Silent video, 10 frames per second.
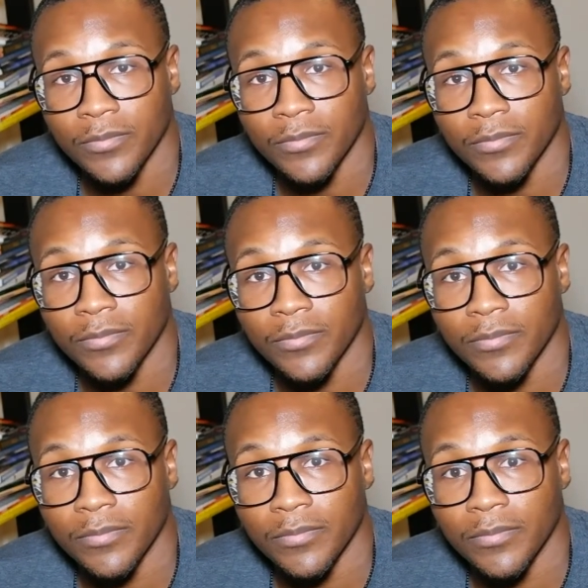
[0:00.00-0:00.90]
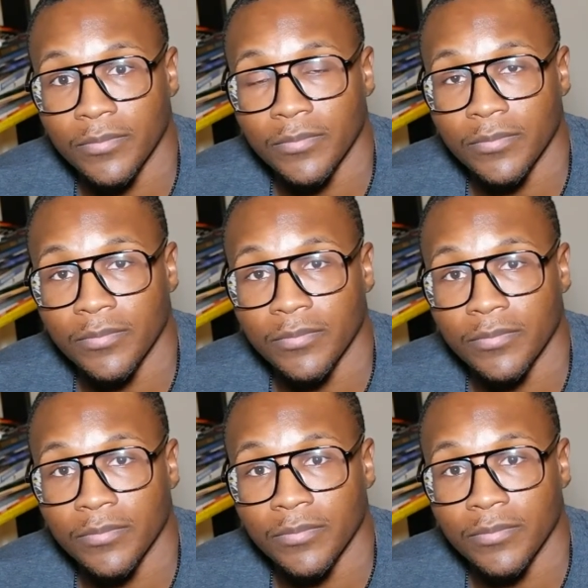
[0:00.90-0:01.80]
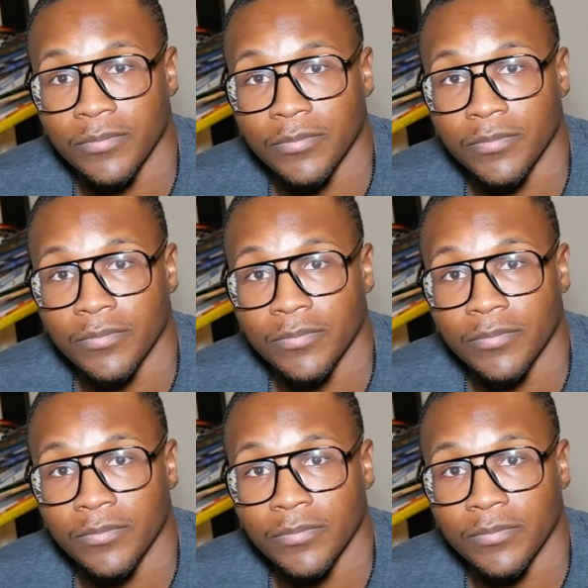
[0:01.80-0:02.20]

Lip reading: No one is speaking in this clip.